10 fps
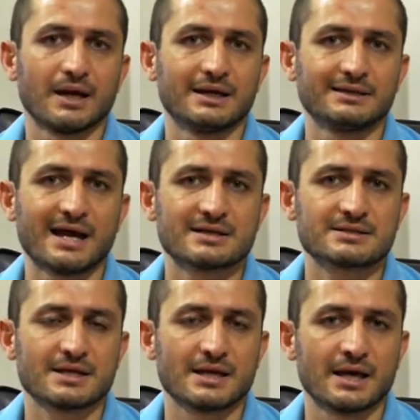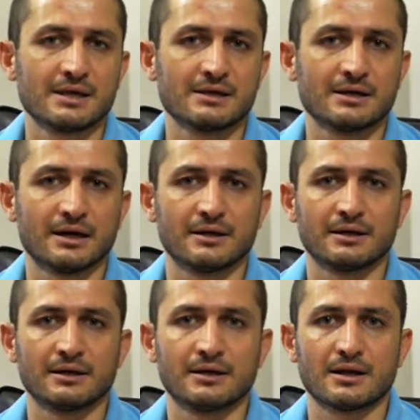It has
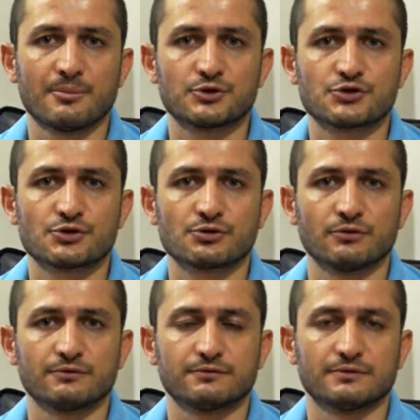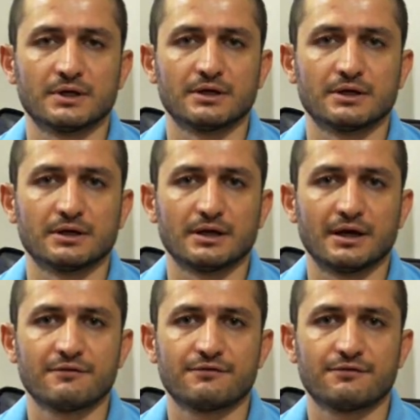an aperture of
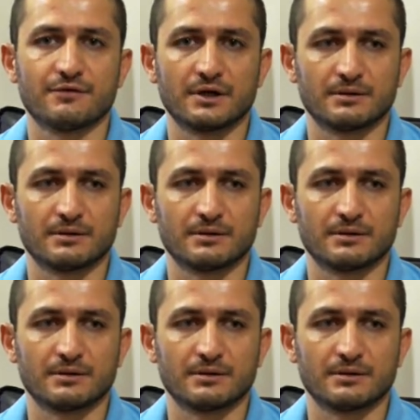f